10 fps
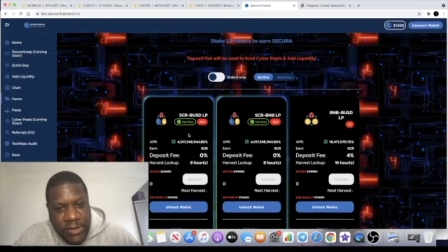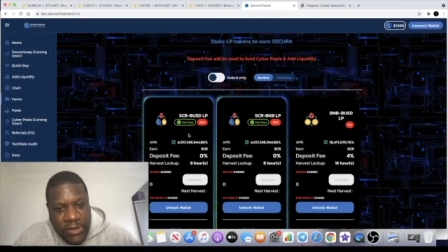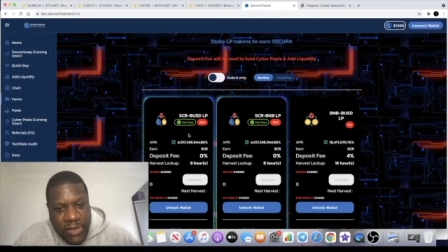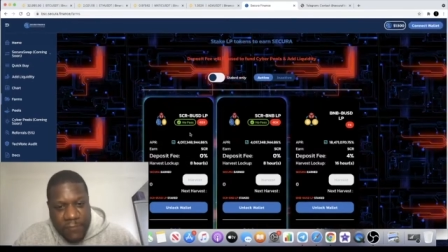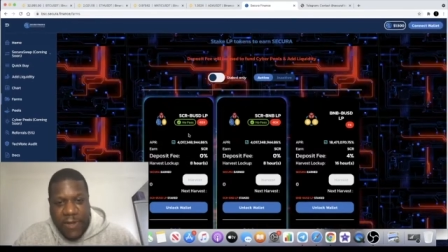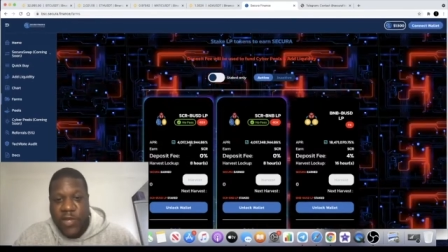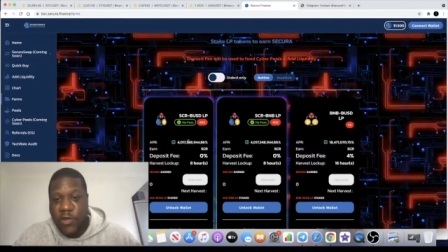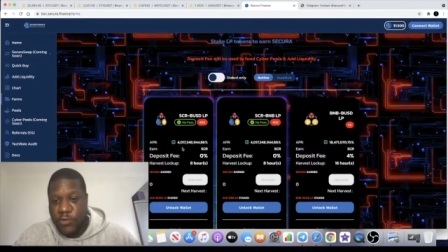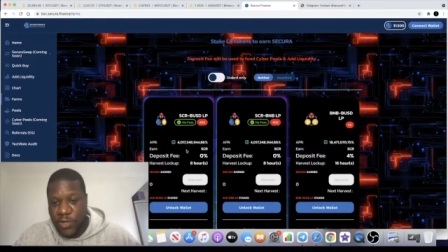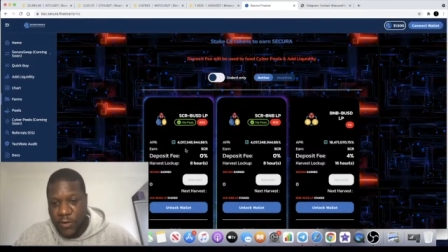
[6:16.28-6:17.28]
In fact,
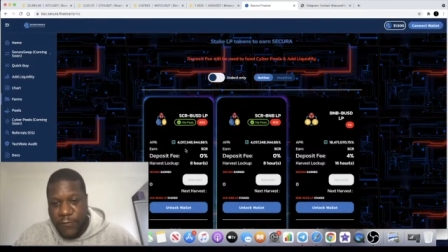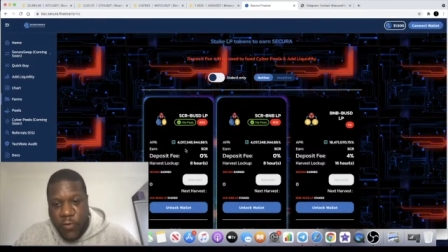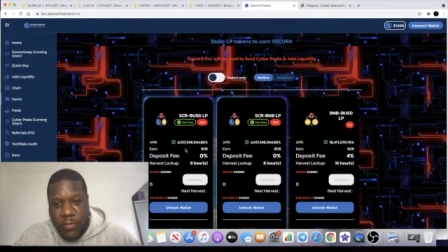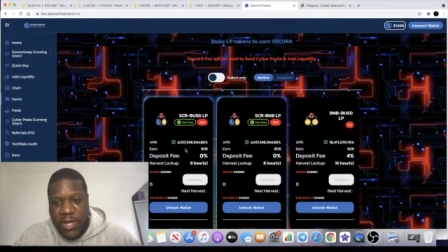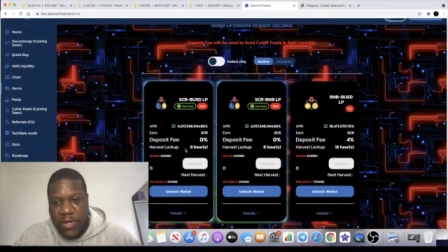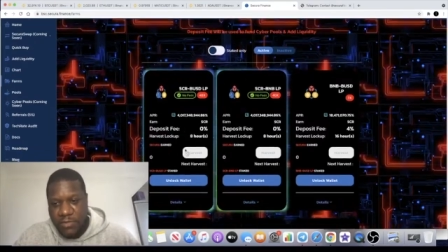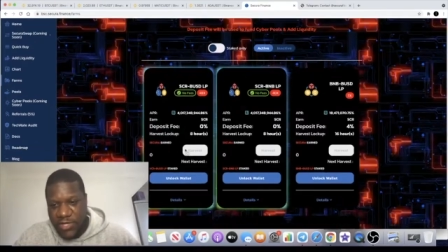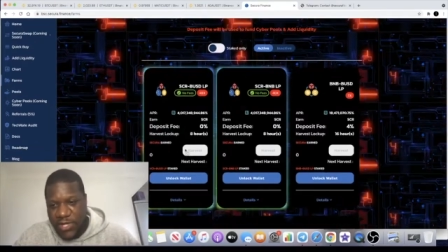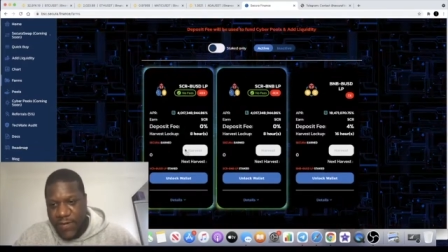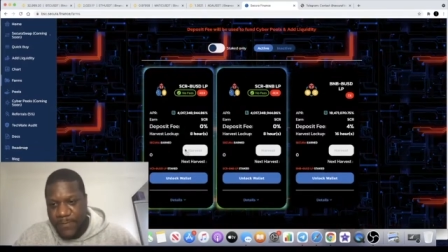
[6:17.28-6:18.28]
no, sorry, 4 million
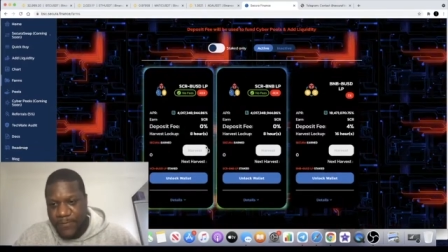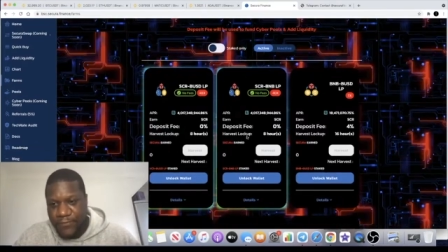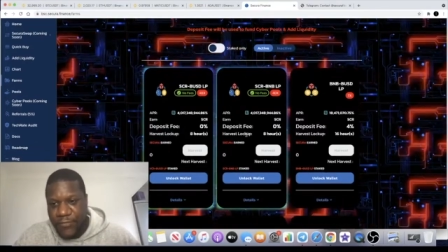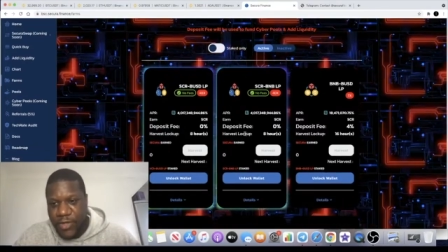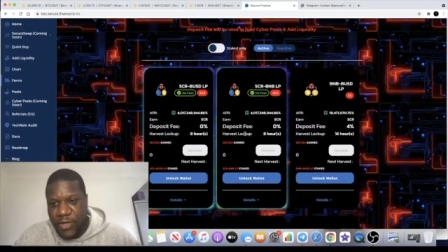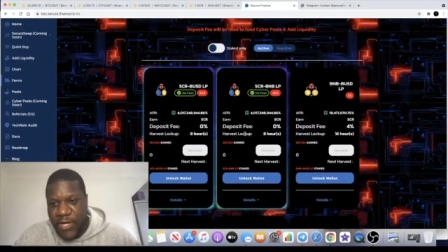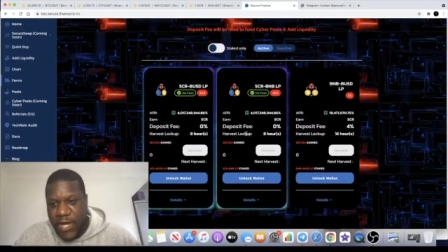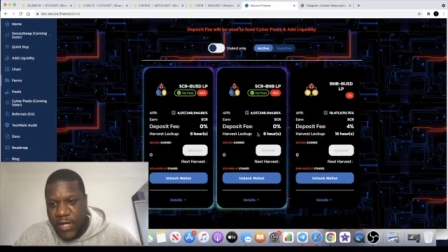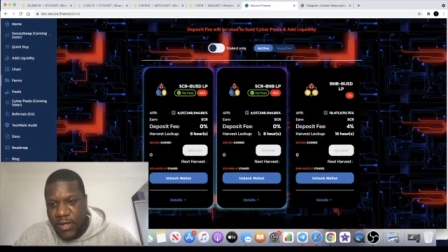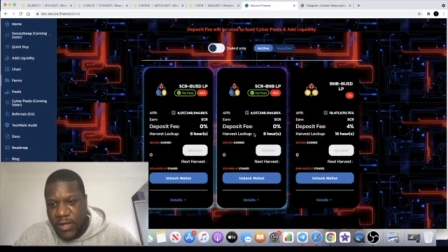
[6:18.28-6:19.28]
percent.
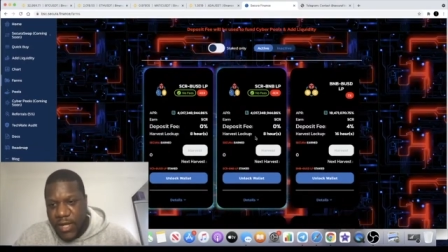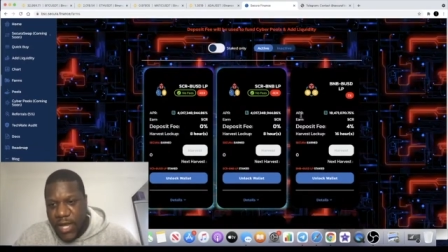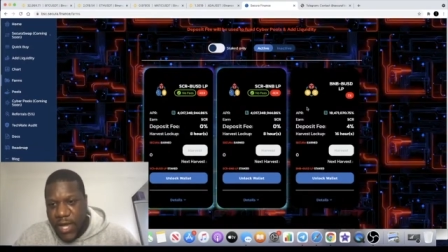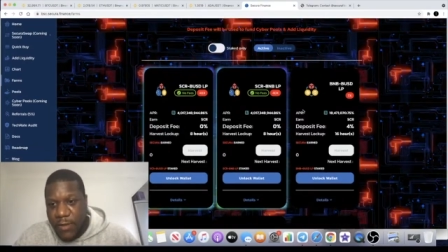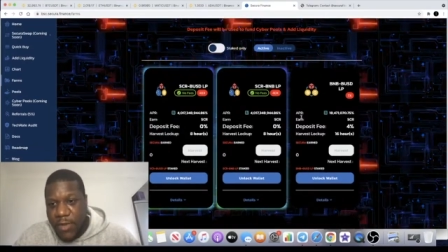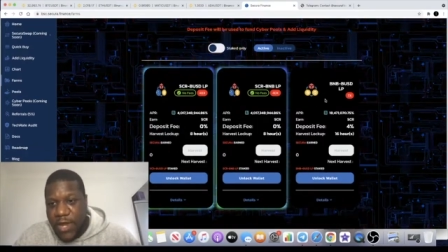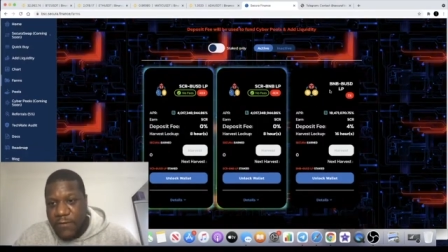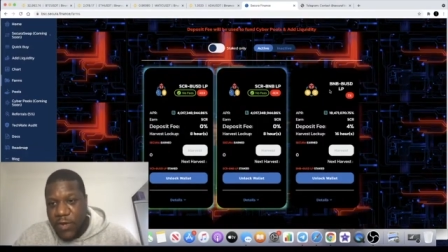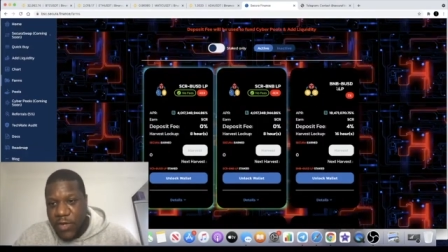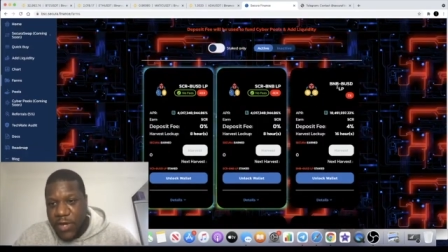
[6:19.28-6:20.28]
Okay, um,
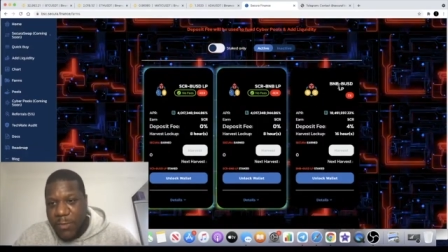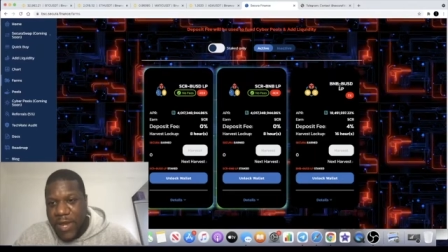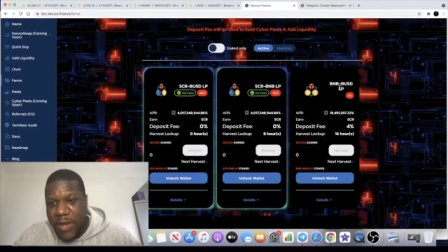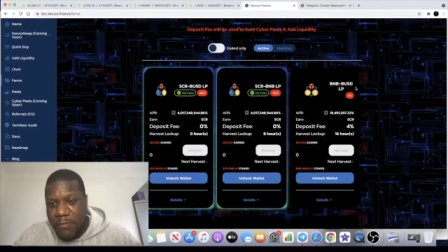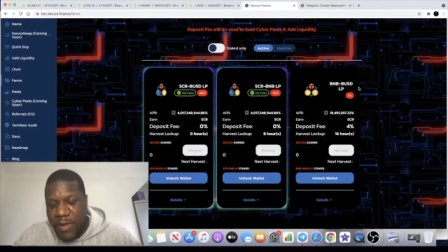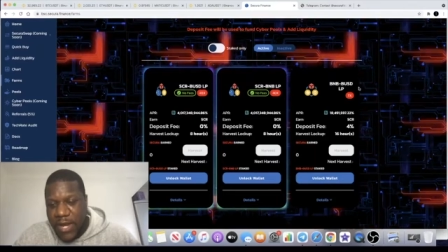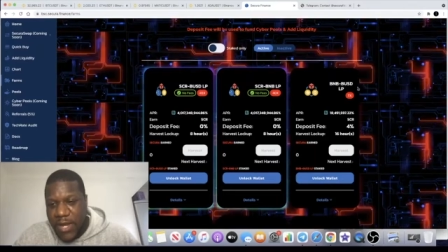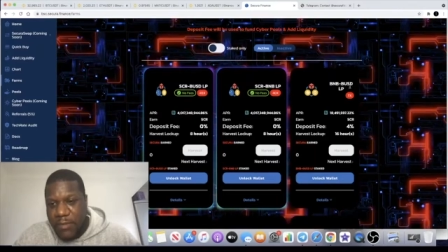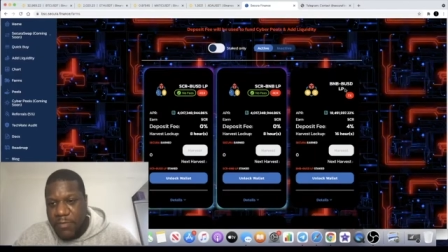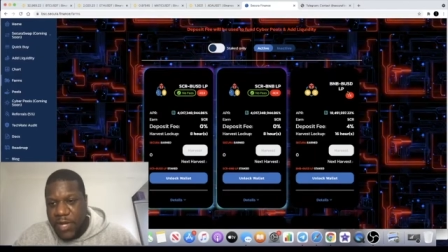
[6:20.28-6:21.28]
even on the
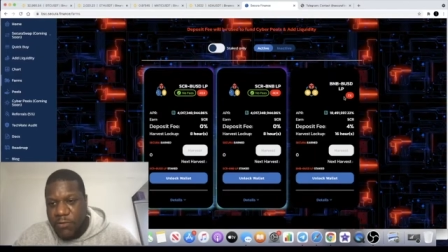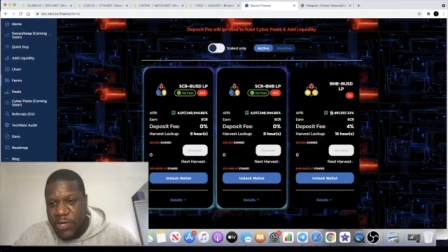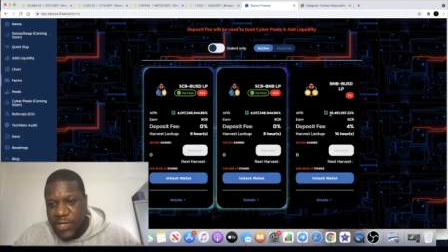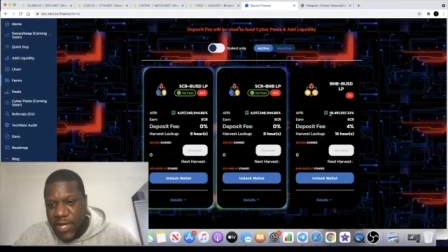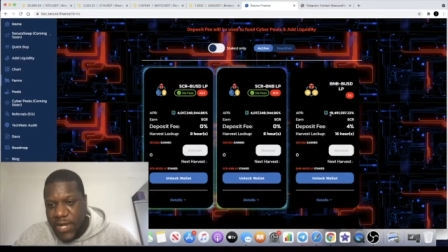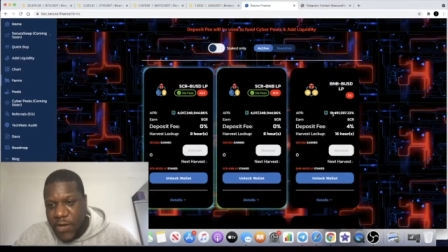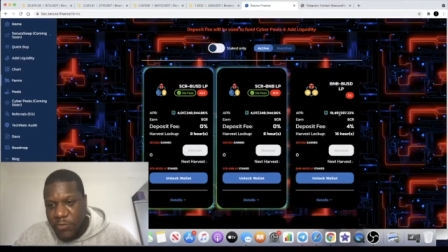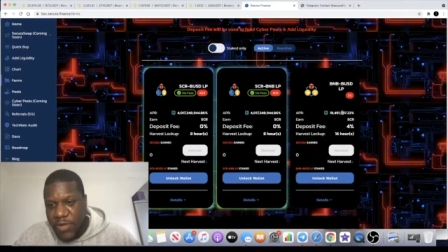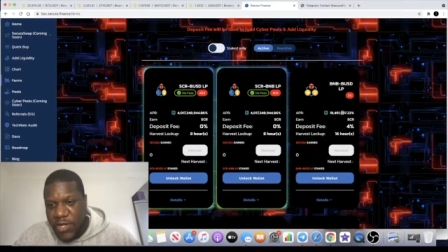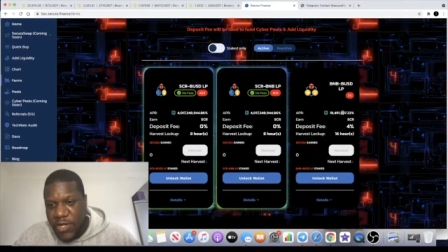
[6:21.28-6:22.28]
BNB BUSD
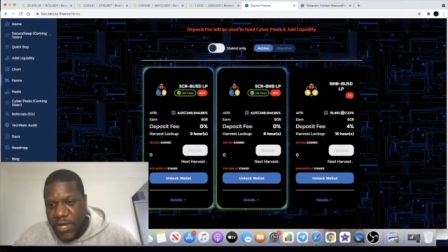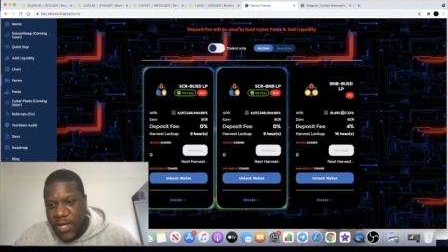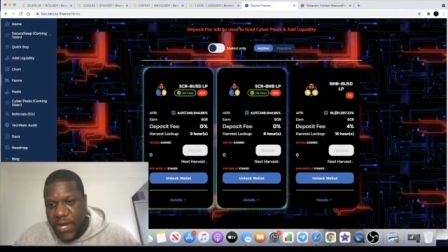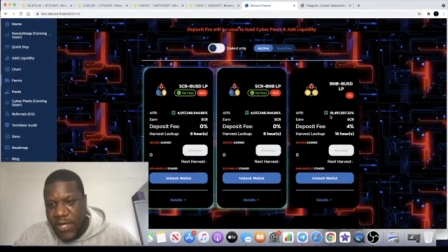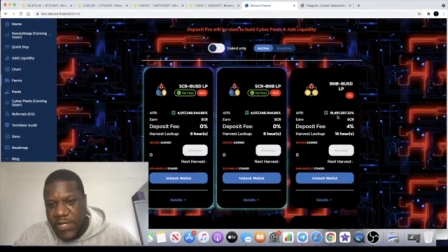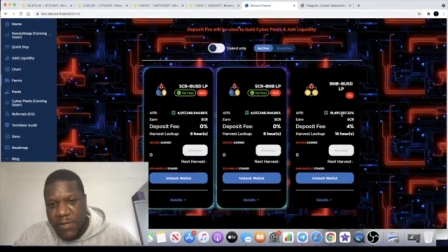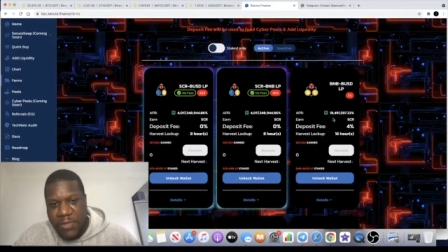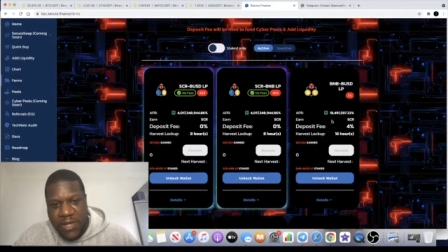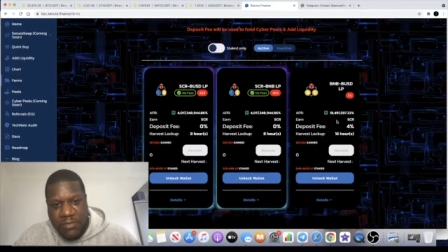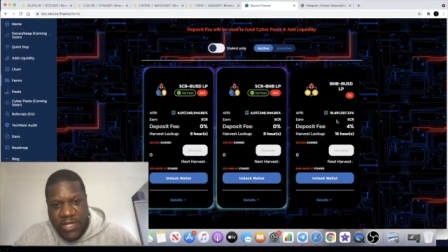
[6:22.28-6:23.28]
LP, you're getting 18
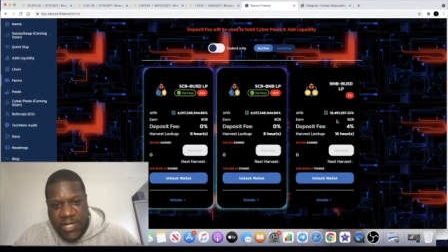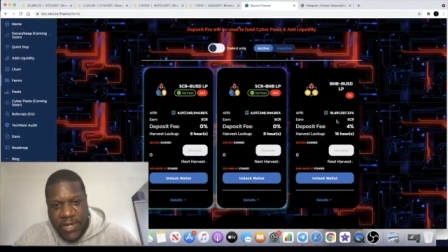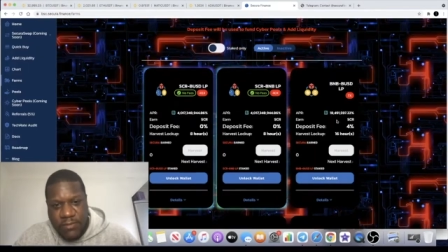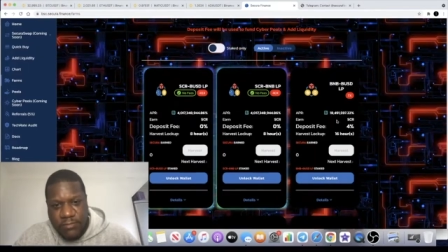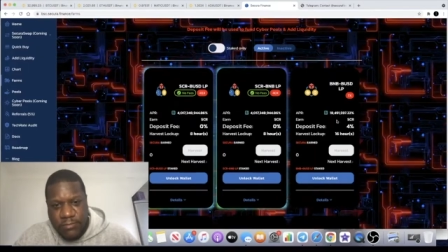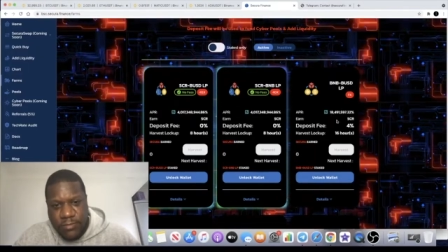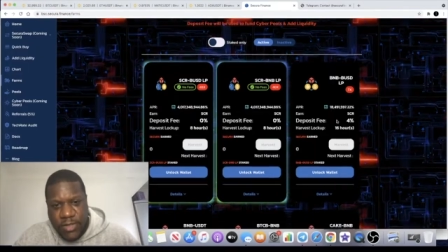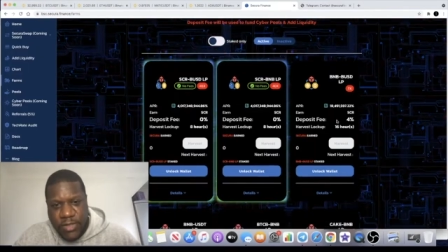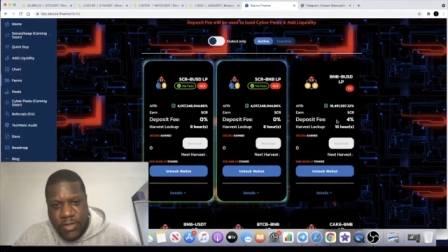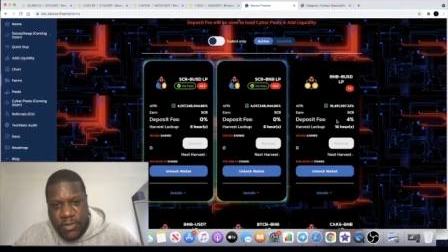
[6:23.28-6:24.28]
million percent.
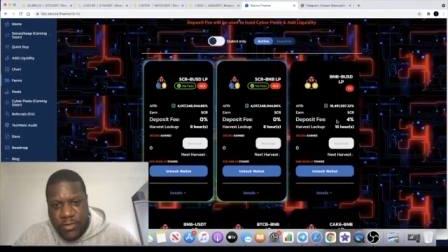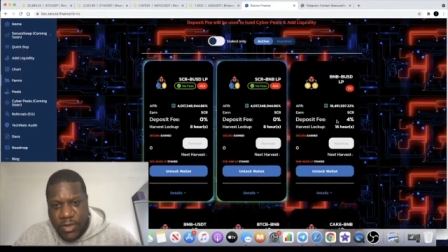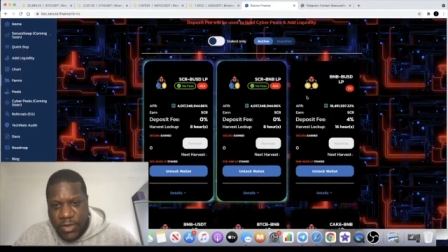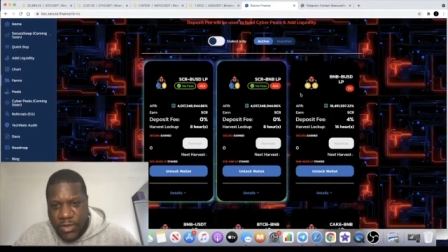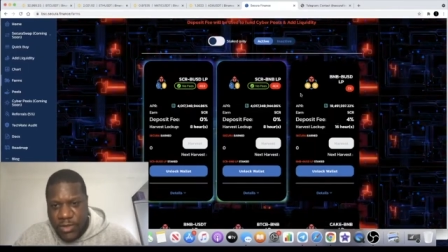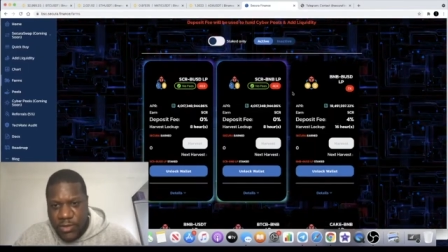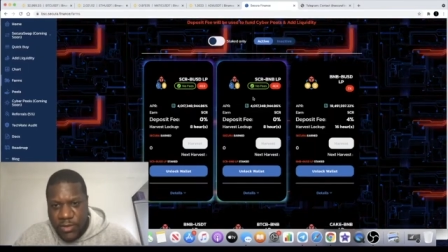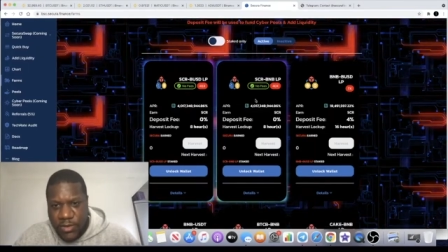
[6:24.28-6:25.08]
All right, guys